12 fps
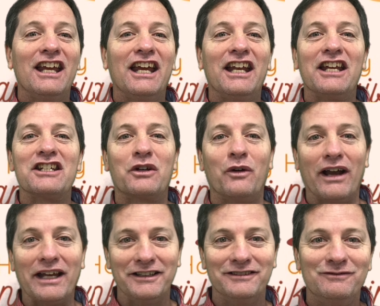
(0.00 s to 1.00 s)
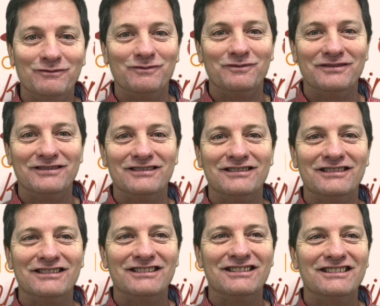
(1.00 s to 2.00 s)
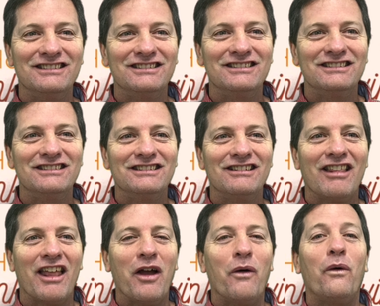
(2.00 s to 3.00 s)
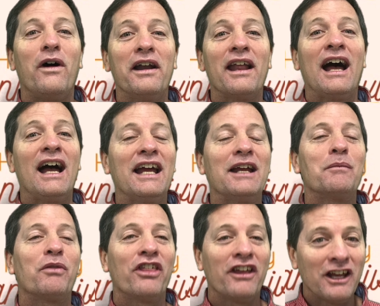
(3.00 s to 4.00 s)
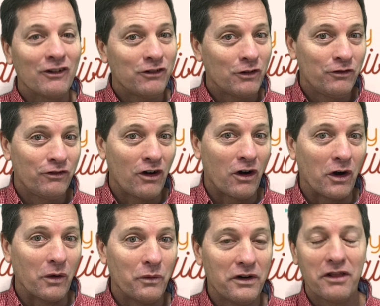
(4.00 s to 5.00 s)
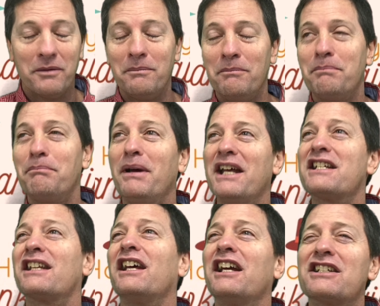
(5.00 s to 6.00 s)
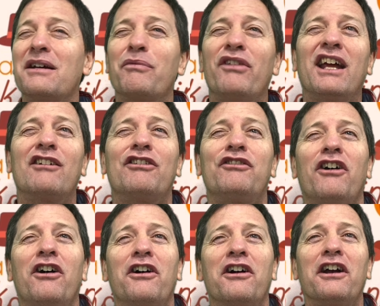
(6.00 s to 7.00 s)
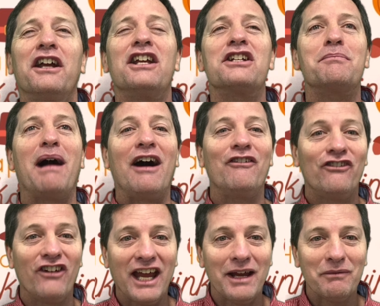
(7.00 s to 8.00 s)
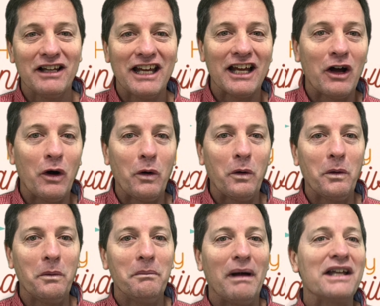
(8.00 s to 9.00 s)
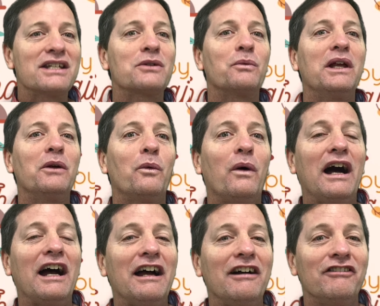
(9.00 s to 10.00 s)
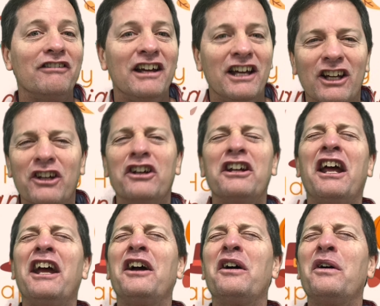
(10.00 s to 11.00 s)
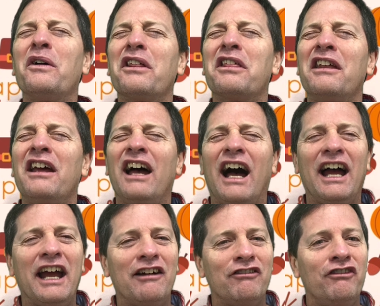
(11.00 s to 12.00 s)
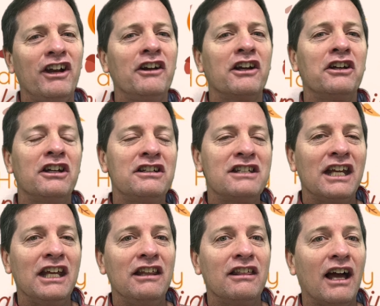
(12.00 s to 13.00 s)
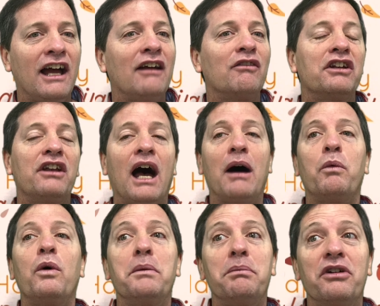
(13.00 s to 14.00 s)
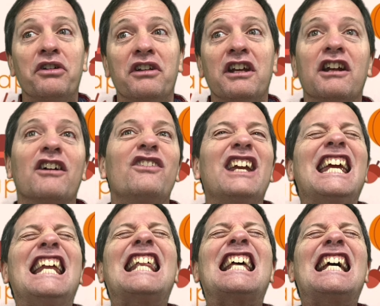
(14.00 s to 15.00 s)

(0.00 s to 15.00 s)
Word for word: and it's great. What are you thankful for? What I am thankful for. One of the best things I'm thankful for is my family at home, my sweet wife, good health. I have very good teeth. I have the top 1% of teeth.